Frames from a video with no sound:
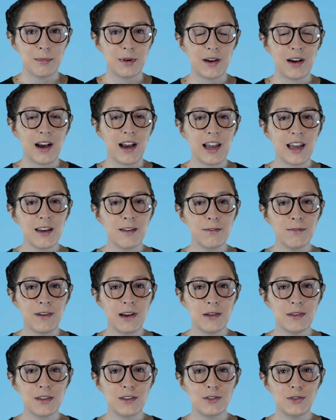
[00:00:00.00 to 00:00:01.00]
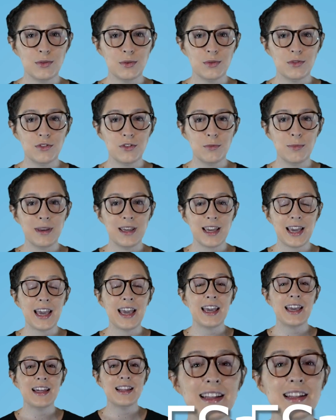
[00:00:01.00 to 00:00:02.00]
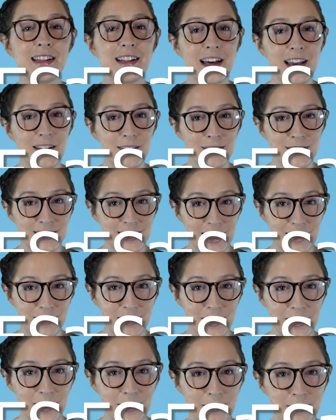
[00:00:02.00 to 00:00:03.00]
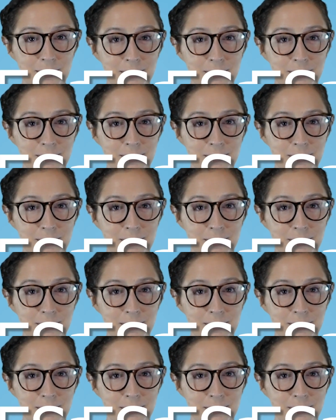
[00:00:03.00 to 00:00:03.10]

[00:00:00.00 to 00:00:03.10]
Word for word: but I have found this tool to be a lifesaver,